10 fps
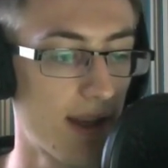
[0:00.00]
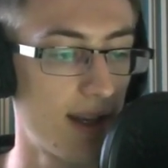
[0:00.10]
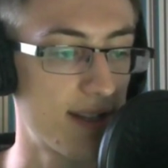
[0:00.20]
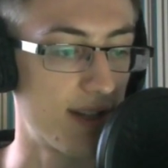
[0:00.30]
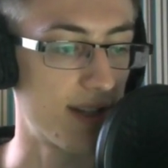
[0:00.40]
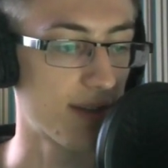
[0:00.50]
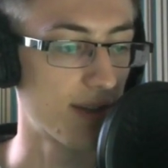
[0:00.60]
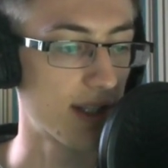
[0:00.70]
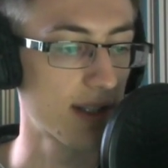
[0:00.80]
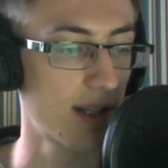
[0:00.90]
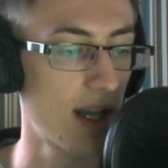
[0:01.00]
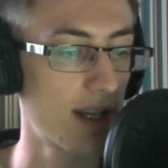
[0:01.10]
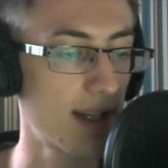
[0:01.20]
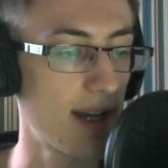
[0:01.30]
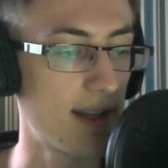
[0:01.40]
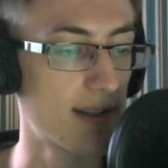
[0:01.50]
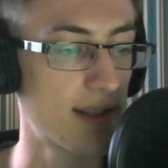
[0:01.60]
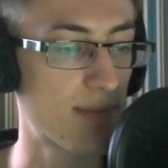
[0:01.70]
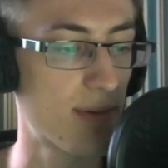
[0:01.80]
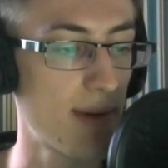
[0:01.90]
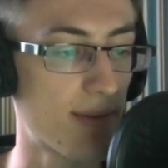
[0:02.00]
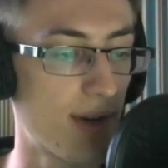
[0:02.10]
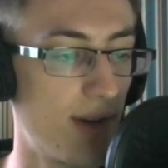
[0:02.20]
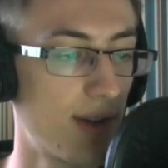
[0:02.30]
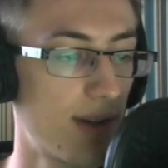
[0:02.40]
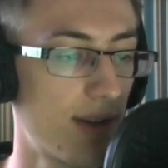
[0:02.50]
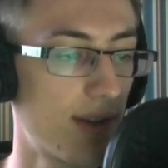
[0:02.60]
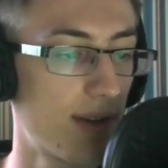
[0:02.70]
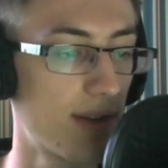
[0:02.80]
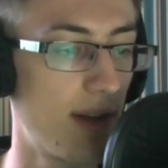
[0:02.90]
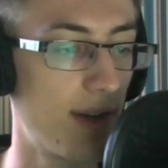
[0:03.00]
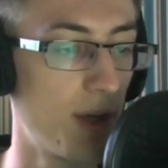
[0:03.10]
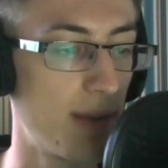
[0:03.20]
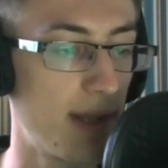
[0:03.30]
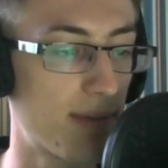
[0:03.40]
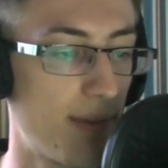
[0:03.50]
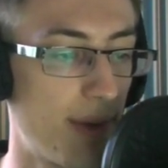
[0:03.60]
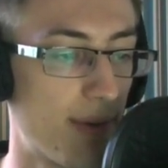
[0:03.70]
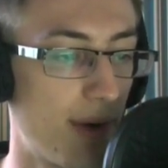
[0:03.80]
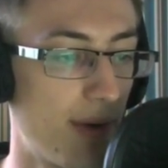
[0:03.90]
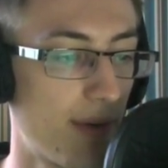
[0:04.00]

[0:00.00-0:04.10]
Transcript: Here's the Discord link. Yeah, it's Premiere Pro. Adobe Premiere Pro.